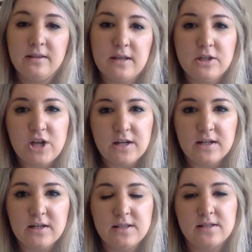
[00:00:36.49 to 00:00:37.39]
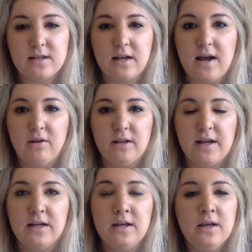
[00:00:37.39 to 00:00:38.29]
the agenda because it's going to
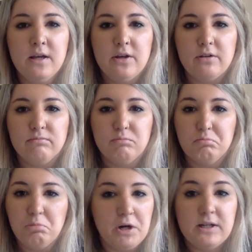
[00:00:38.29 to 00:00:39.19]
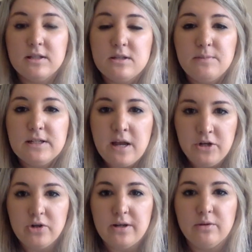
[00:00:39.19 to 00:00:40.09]
outline what needs to be done
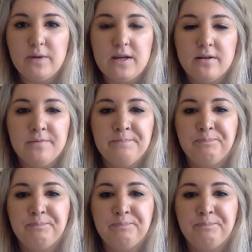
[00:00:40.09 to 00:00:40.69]
during the week.